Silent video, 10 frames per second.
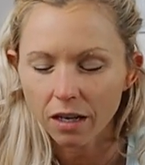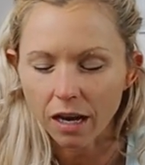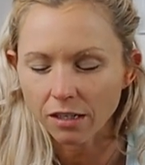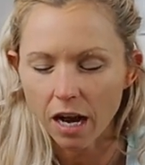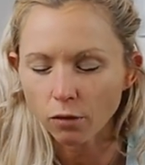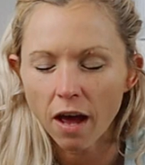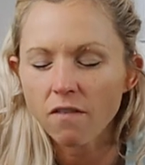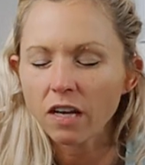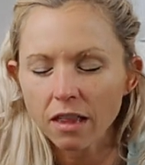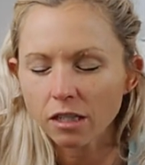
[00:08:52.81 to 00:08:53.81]
I, I, don't
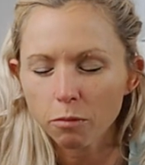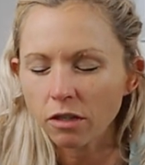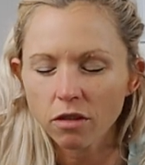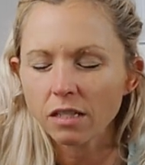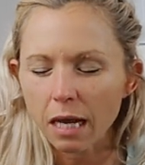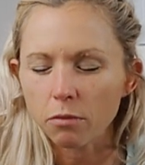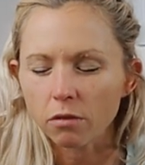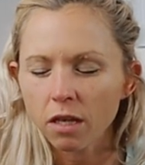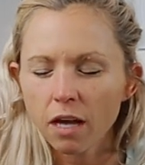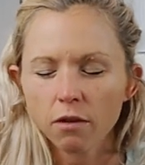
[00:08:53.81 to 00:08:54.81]
have anything to bring to the table.